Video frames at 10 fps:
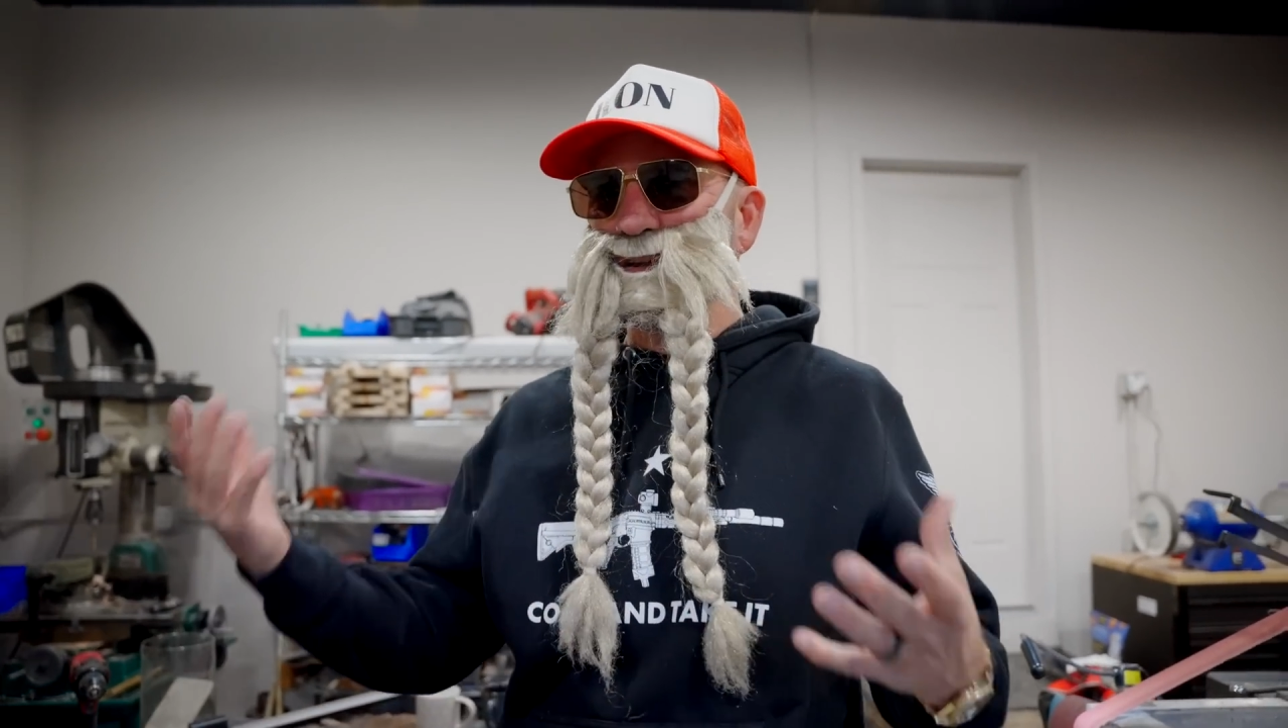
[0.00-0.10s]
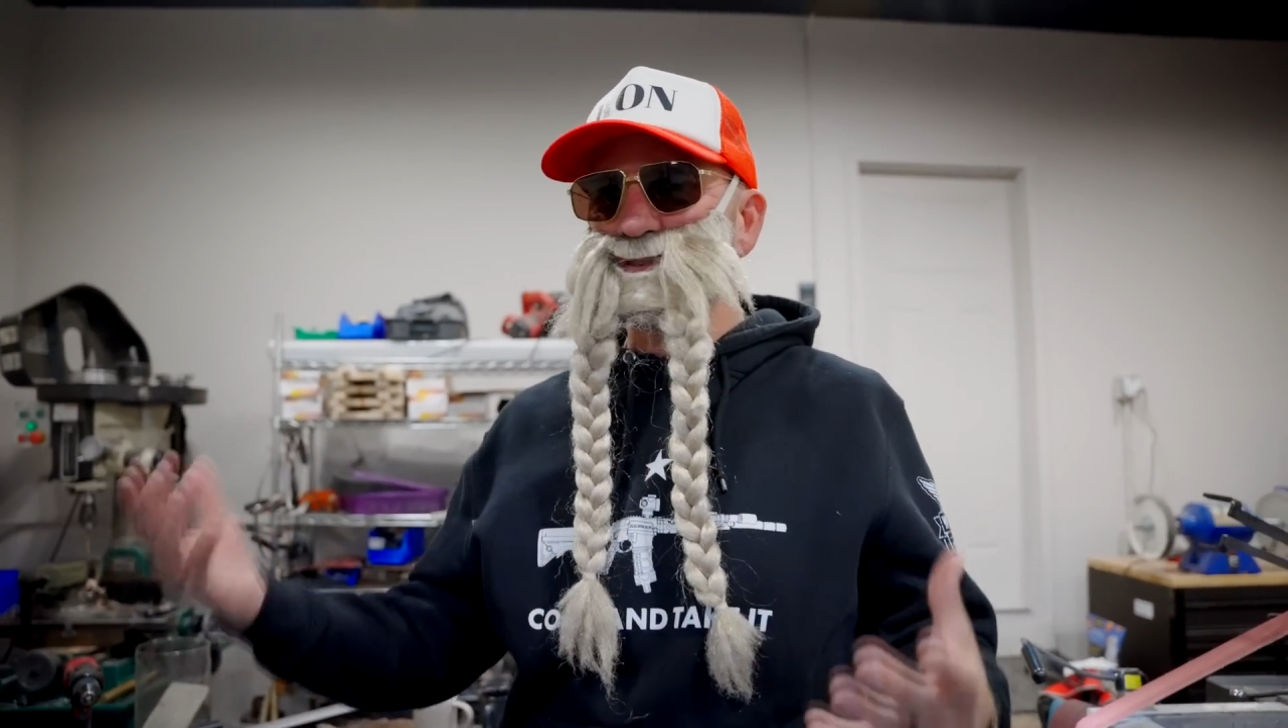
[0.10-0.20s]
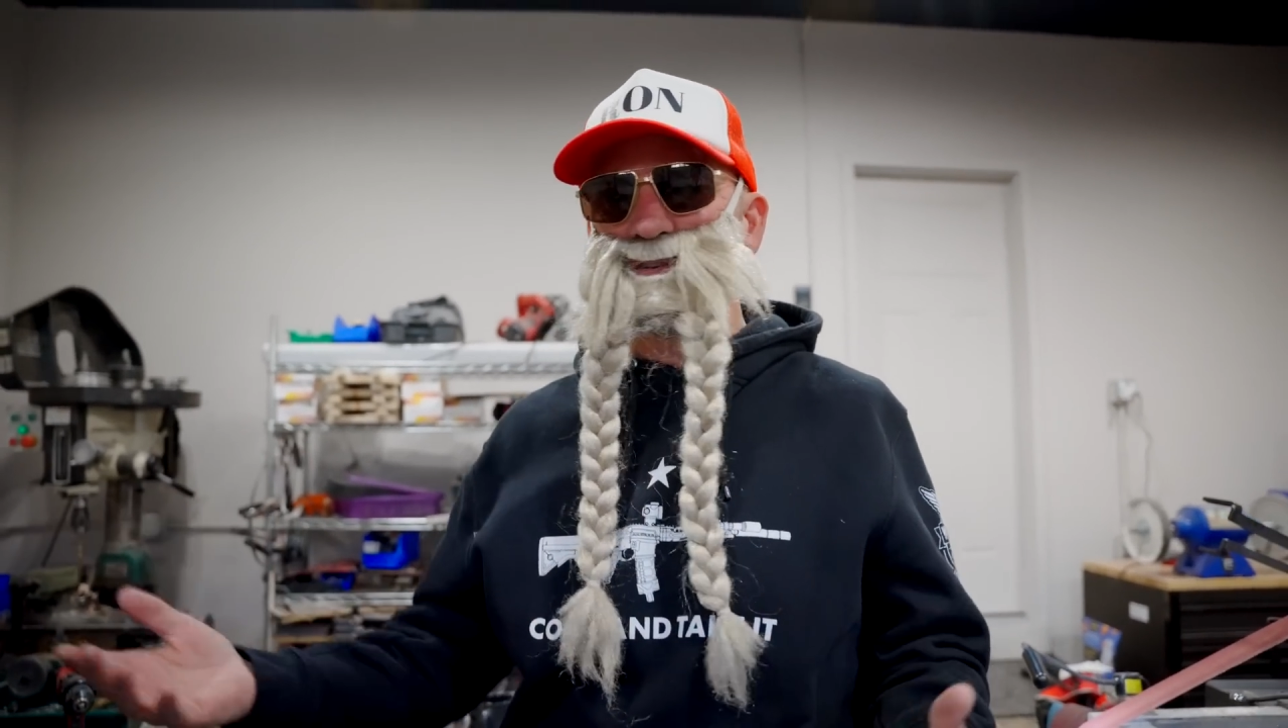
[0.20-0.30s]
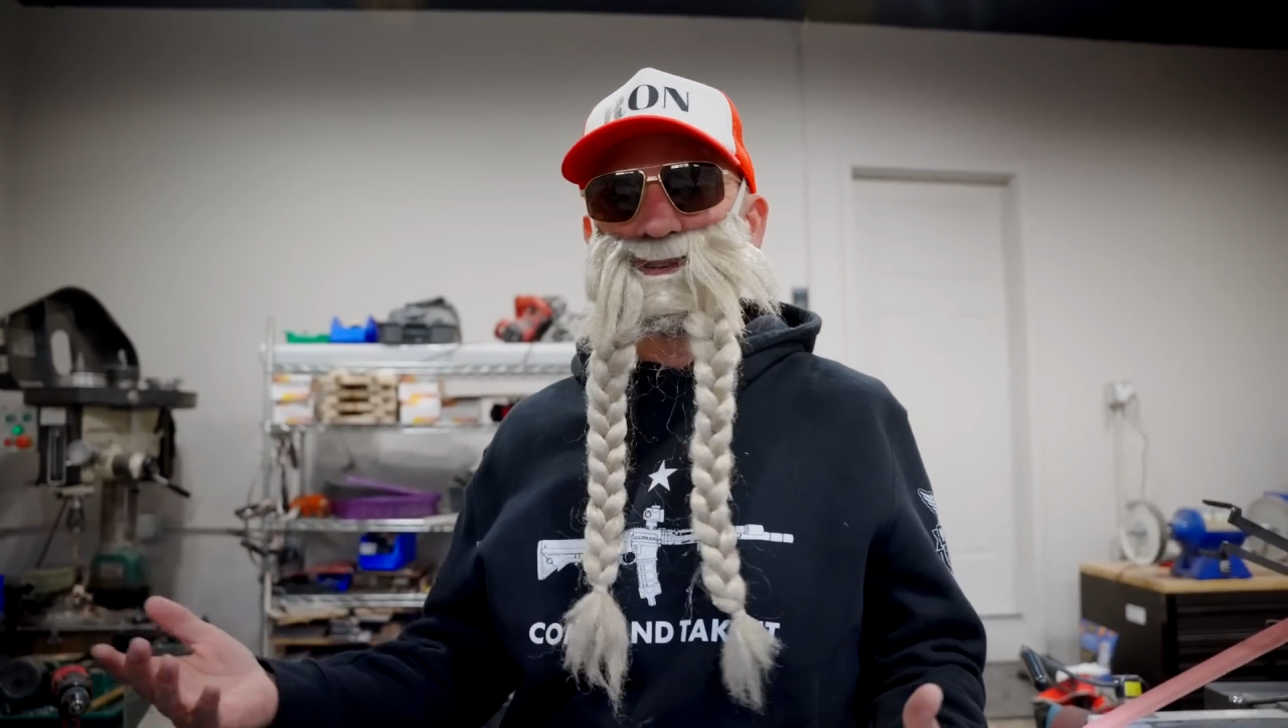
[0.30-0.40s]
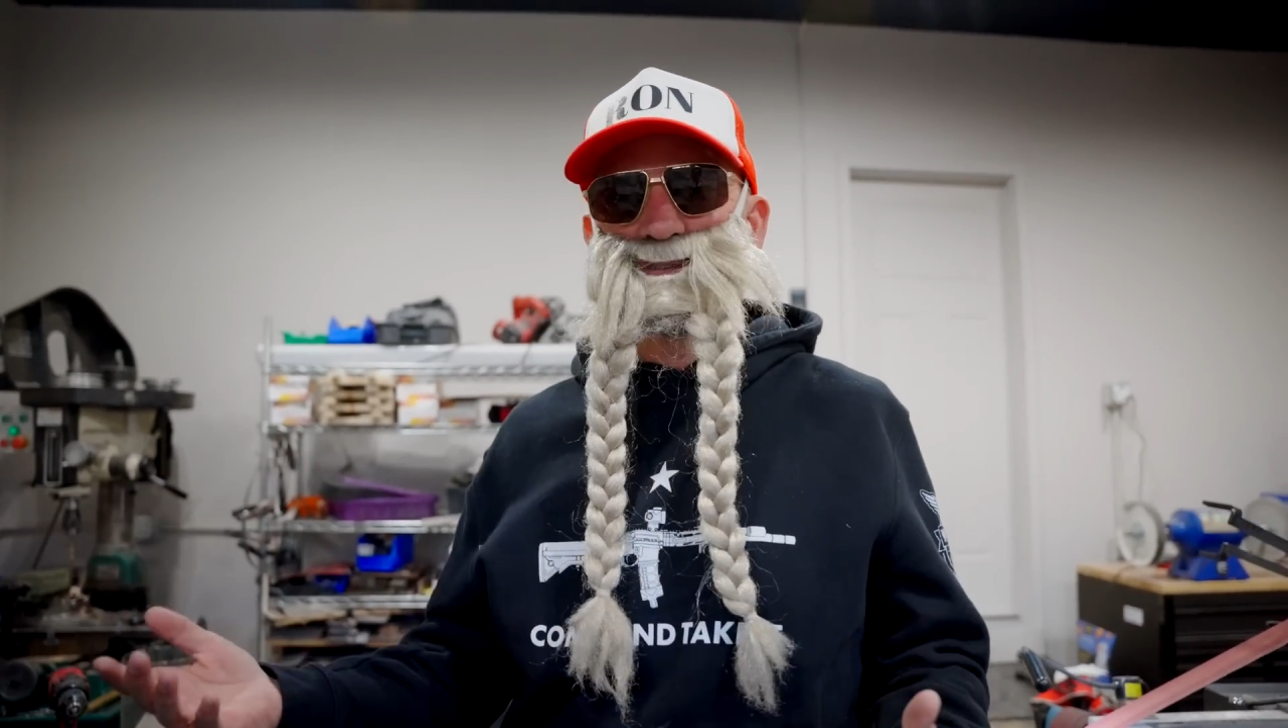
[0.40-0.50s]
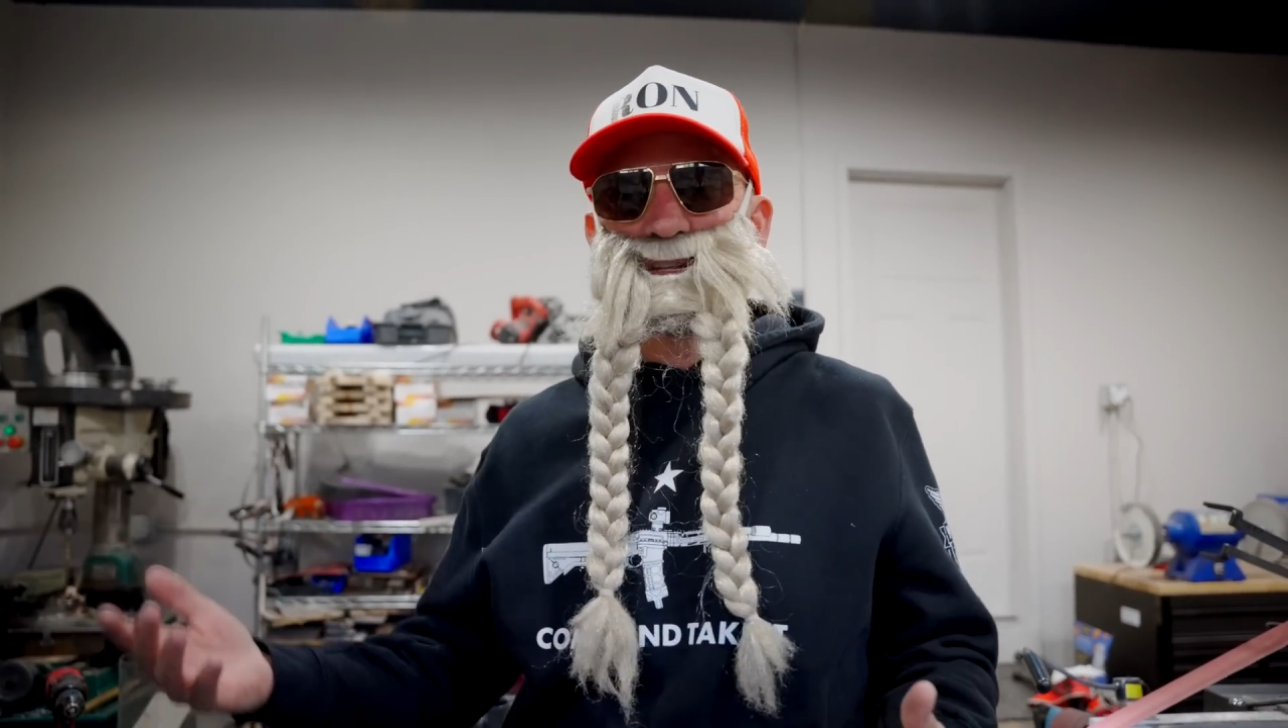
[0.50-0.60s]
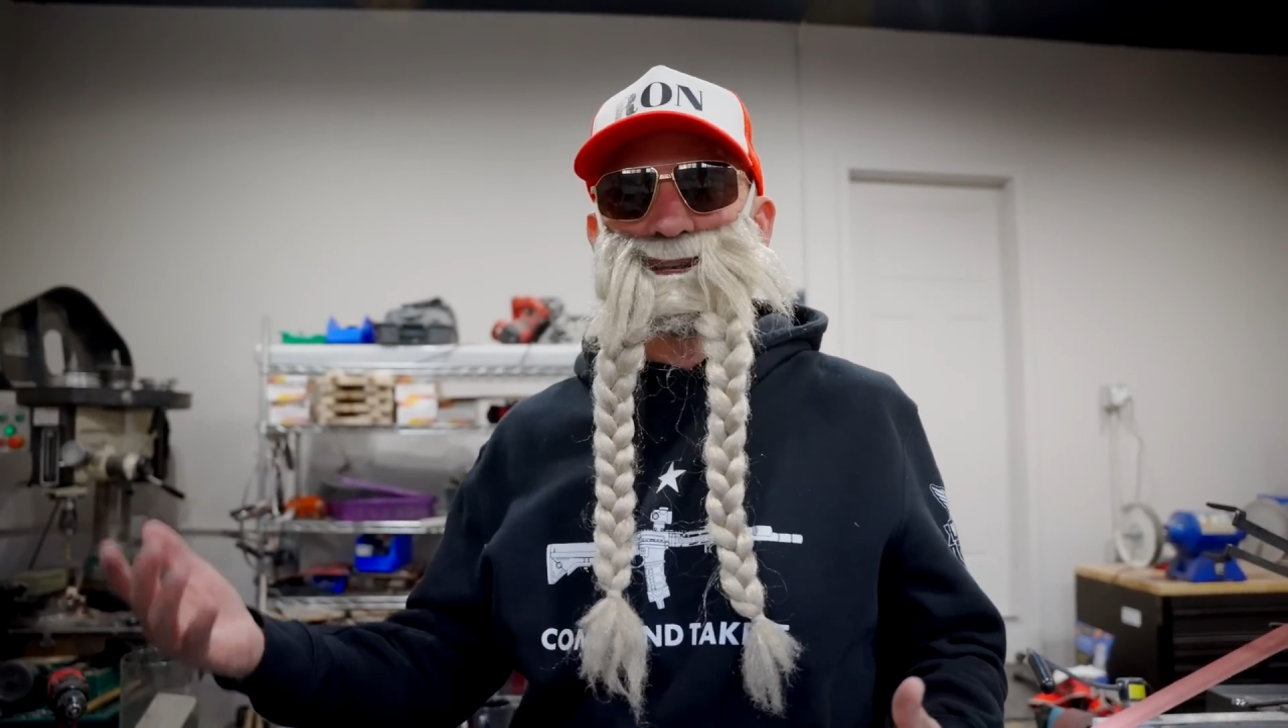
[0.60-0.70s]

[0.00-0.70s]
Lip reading: introduced to